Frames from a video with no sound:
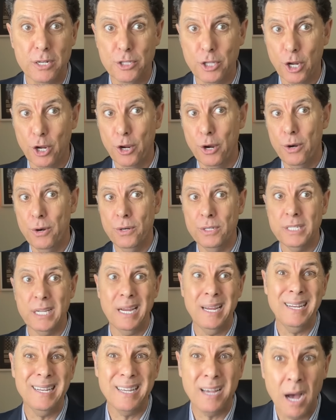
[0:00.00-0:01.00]
the current
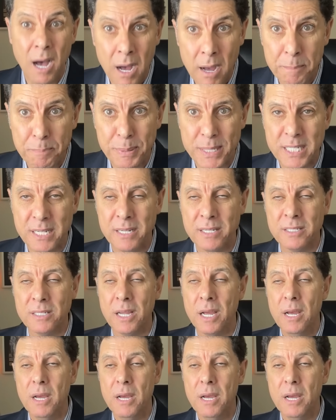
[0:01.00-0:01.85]
incompetent